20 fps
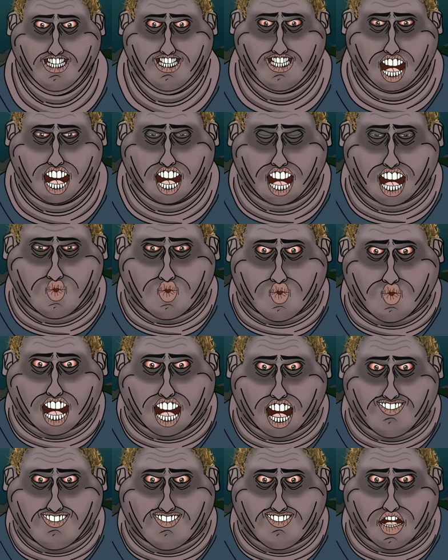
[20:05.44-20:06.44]
Yeah,
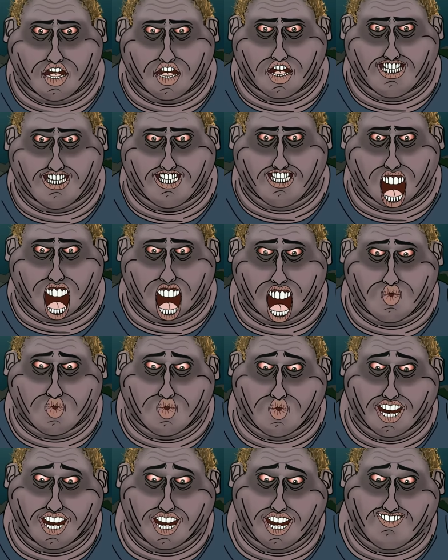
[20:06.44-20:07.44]
my family is
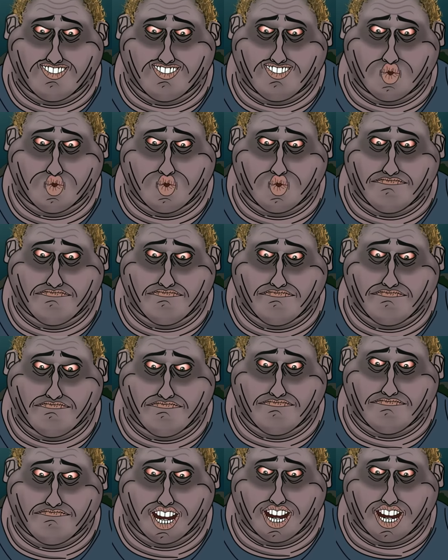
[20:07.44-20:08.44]
very sad, you know,
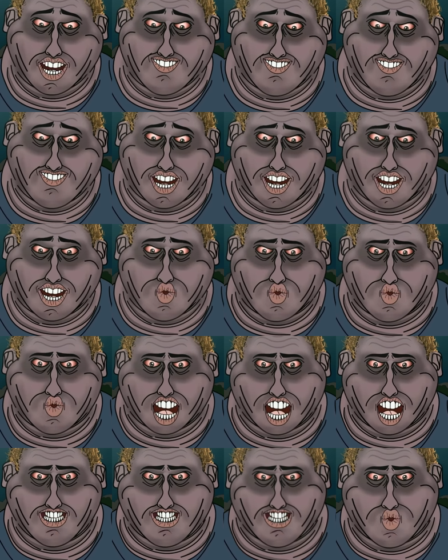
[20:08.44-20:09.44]
but ice
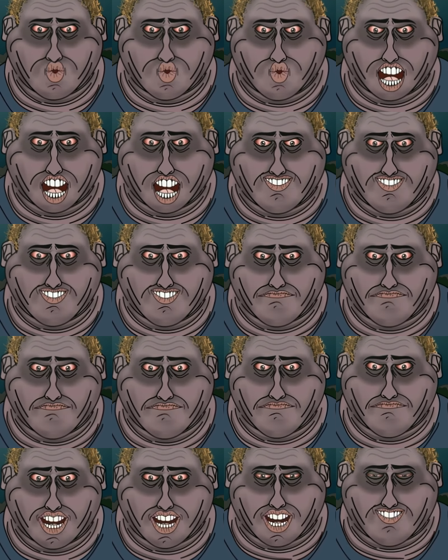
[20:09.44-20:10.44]
cream makes them happy.
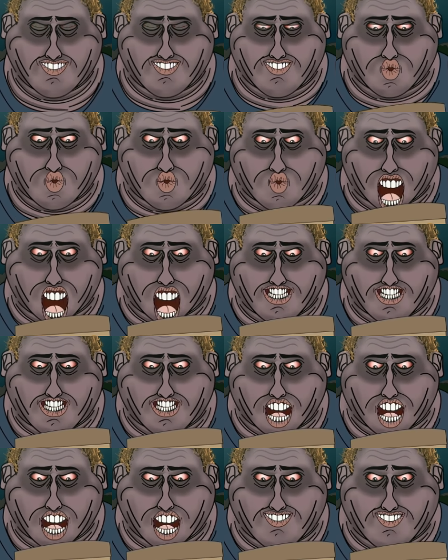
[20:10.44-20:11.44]
I just want
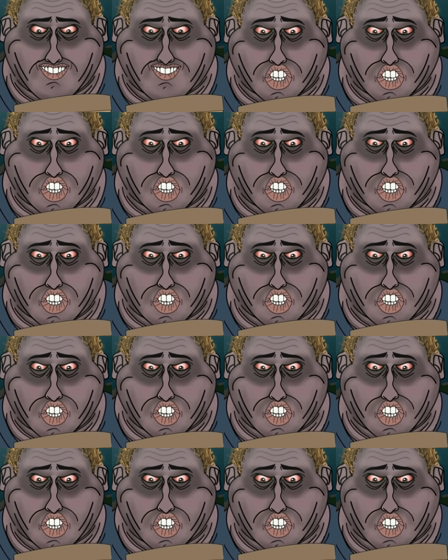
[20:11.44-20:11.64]
them to be